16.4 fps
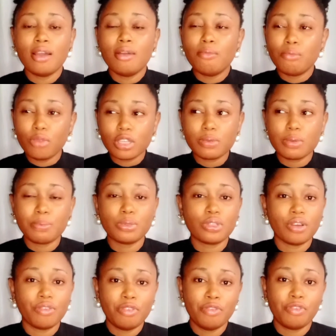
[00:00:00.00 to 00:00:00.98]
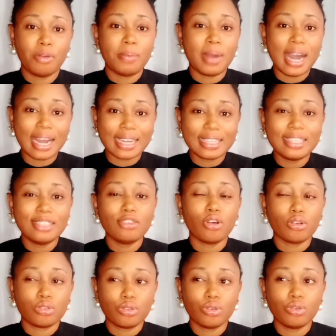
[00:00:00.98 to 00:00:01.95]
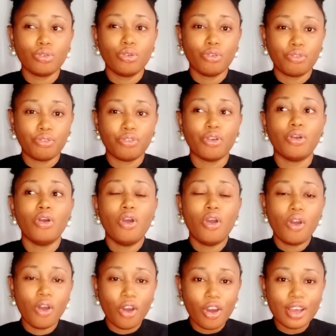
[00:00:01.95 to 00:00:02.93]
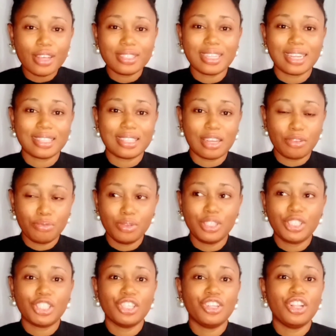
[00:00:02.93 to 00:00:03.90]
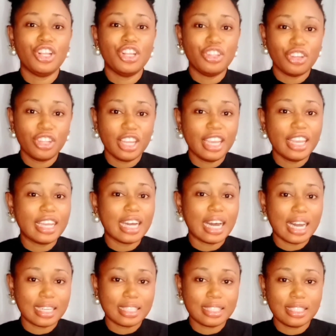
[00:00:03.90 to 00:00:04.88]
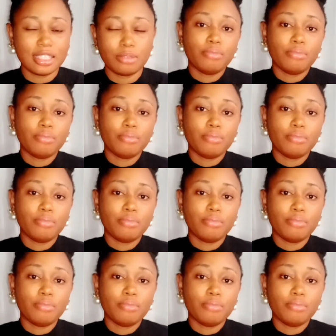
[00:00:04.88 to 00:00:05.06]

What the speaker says: Most people suffering from acne also go for oils that are rich in linoleic acid,